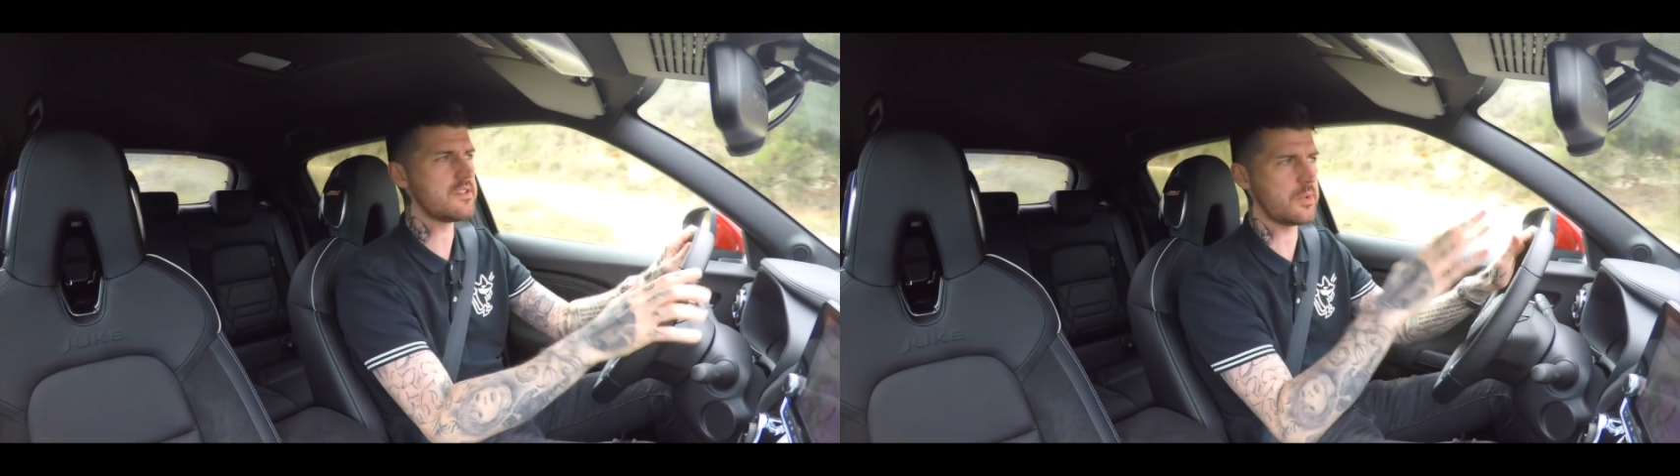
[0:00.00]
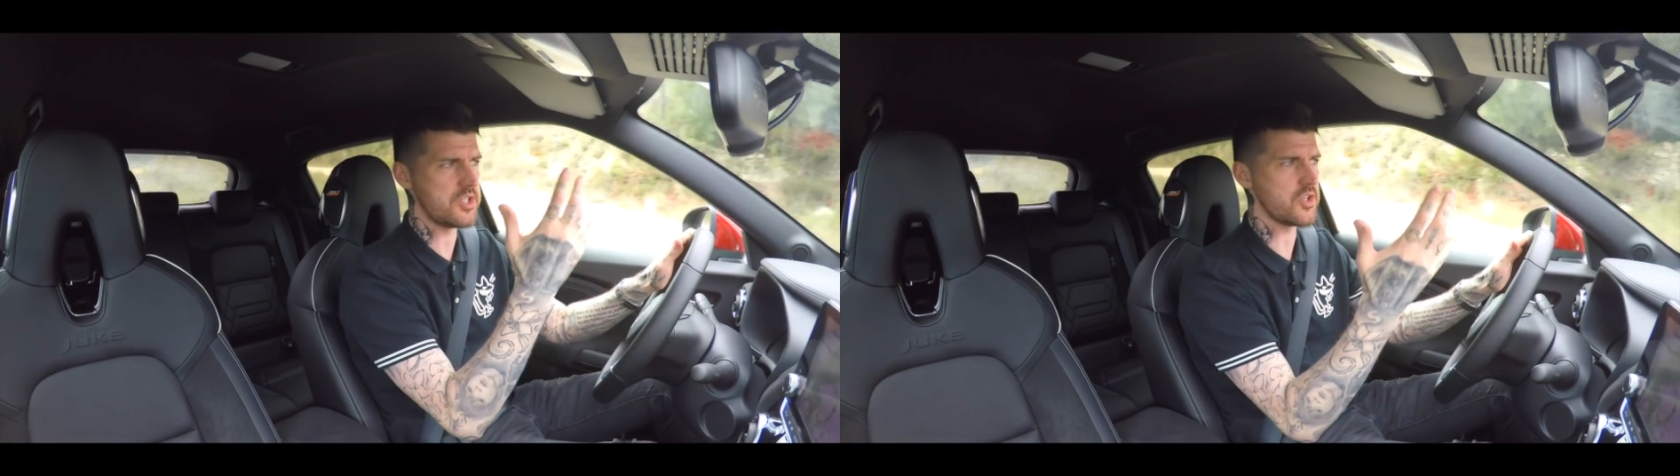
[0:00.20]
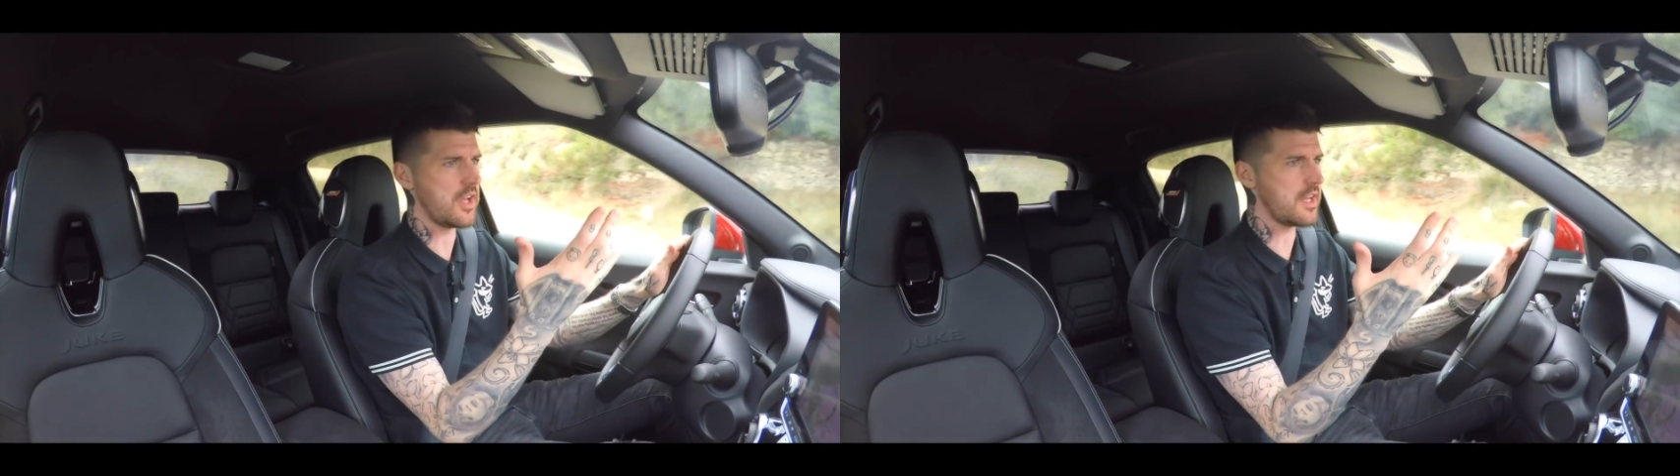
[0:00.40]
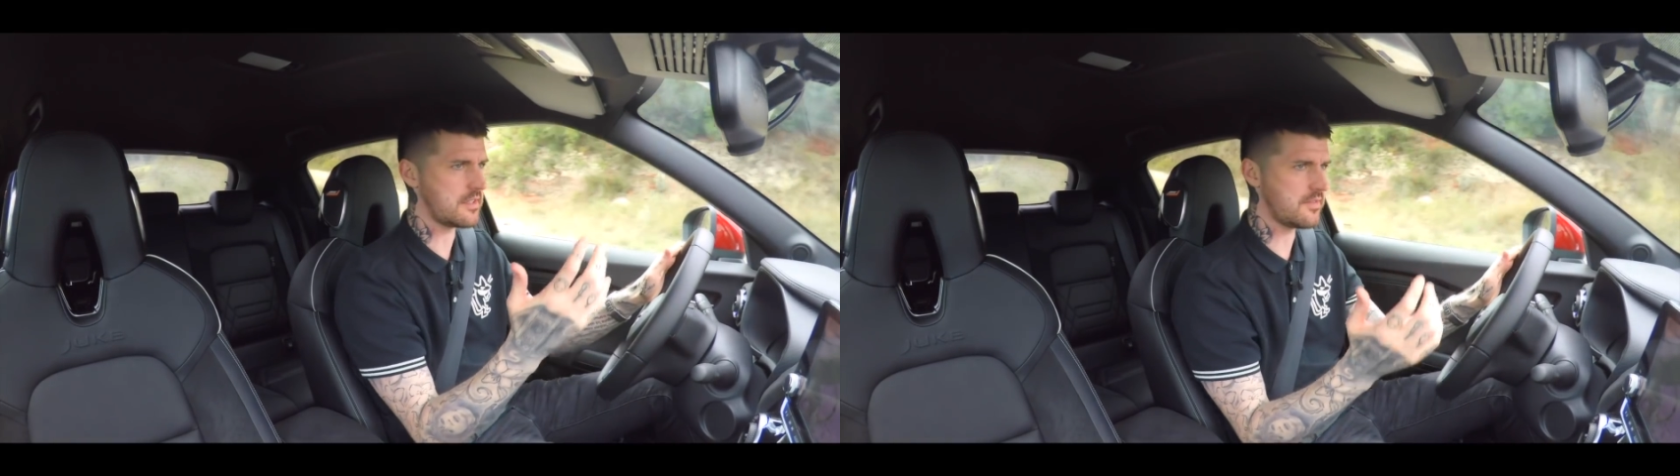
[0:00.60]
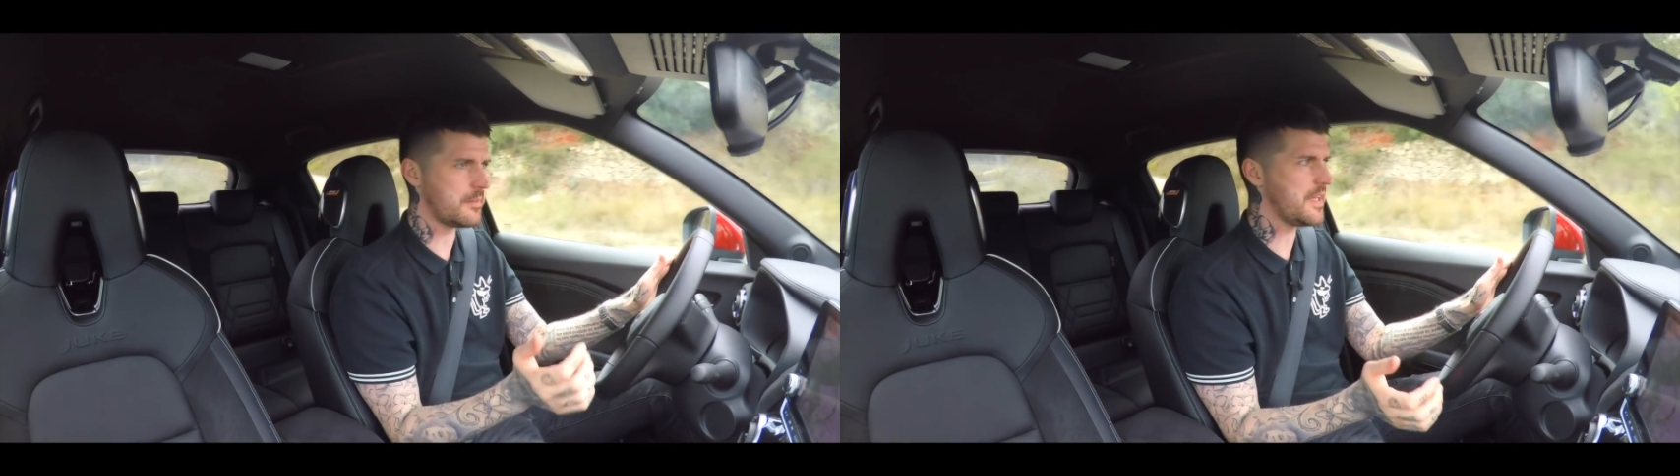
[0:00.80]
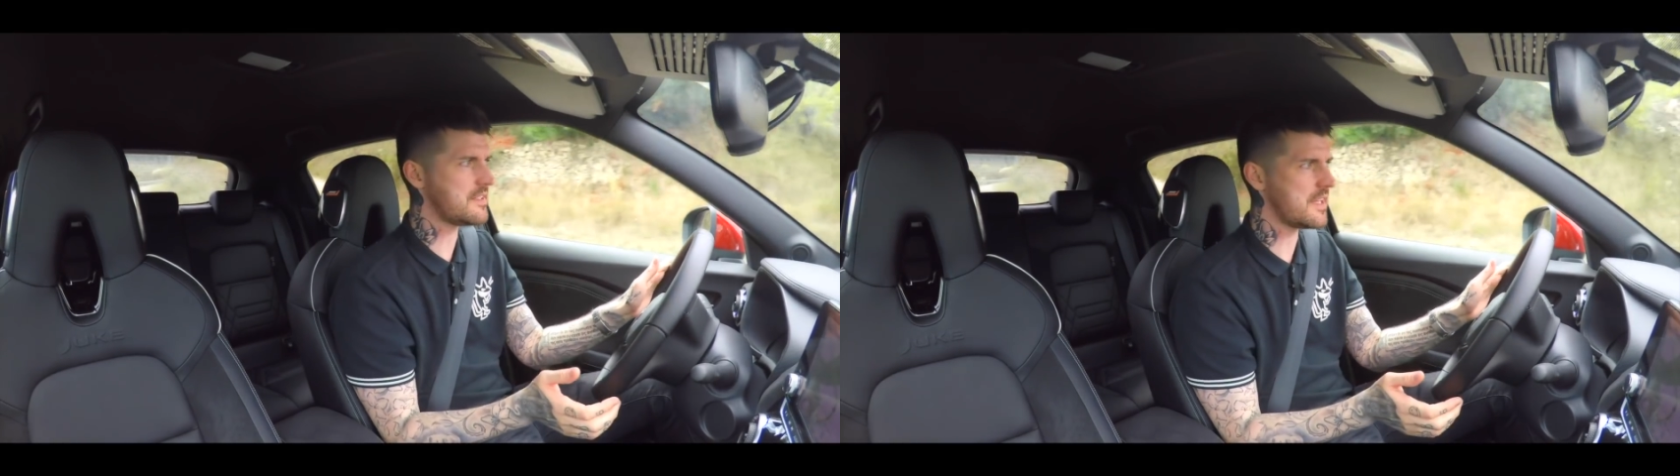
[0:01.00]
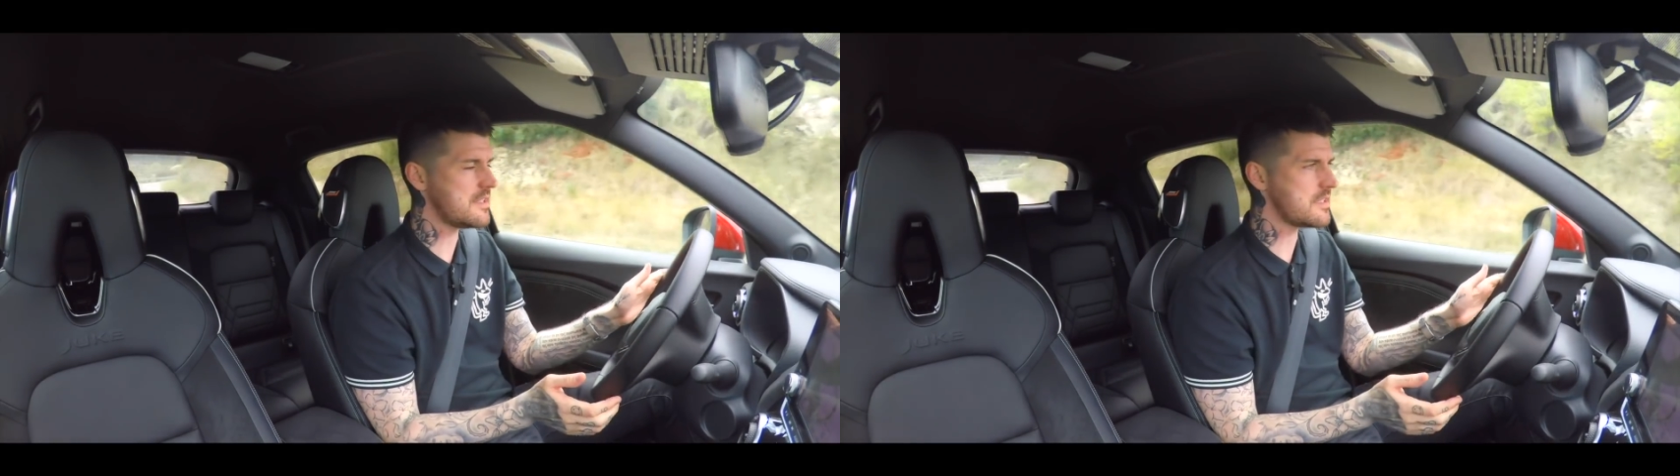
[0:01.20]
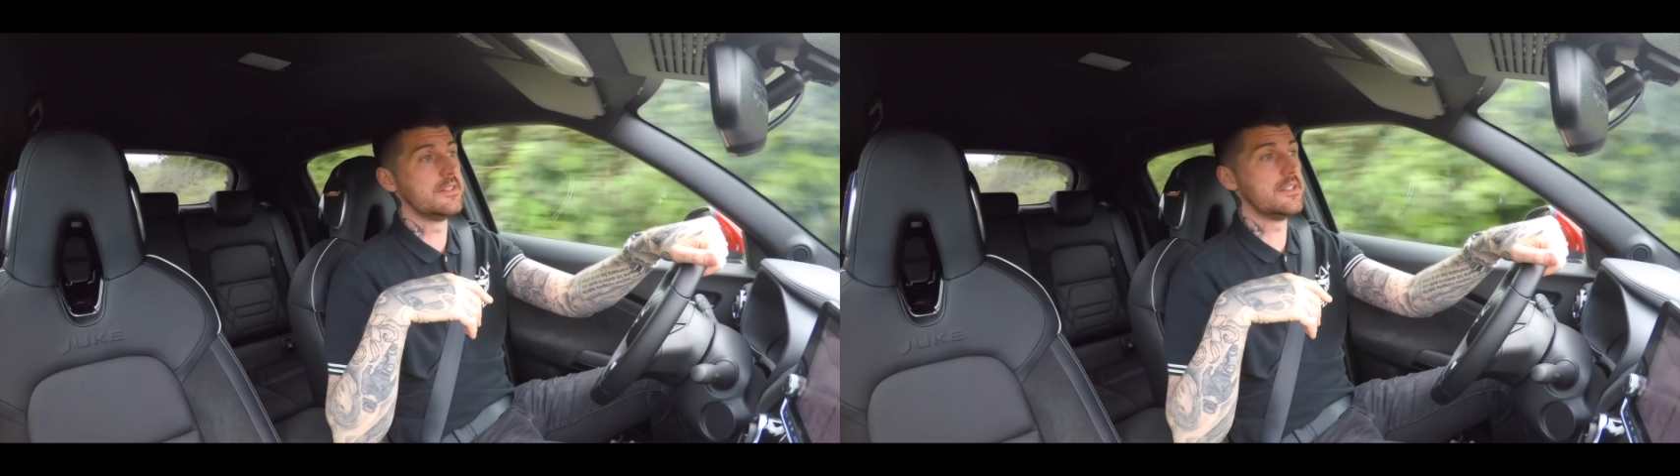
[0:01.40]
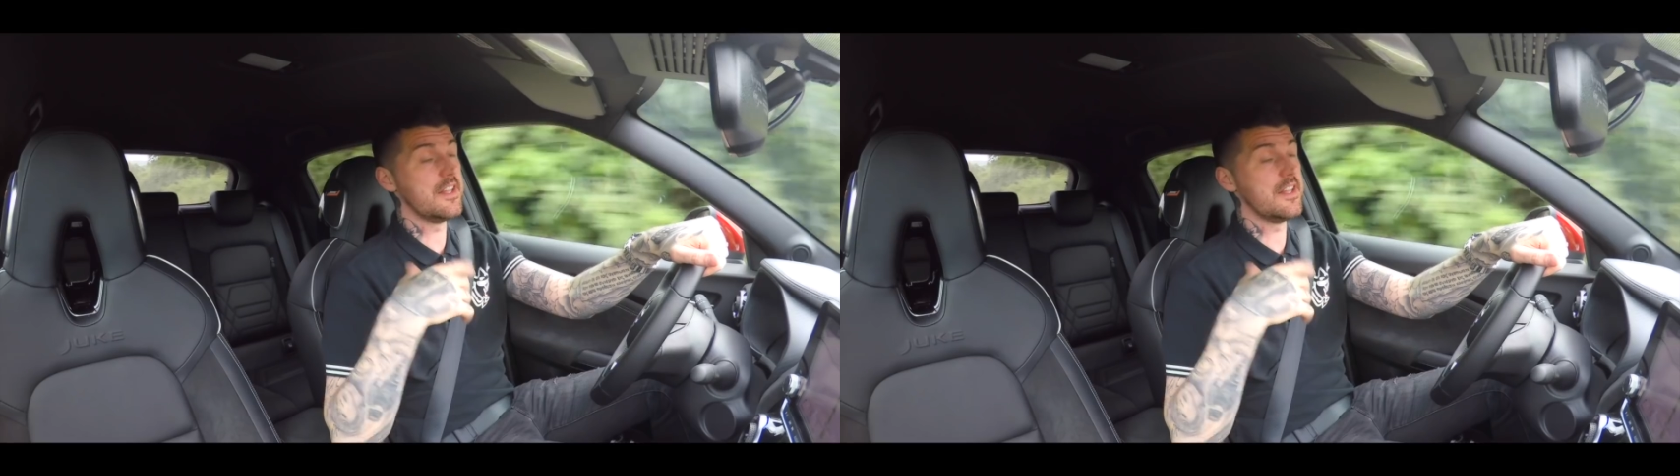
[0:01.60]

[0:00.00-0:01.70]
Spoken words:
to enjoy it, if that makes sense.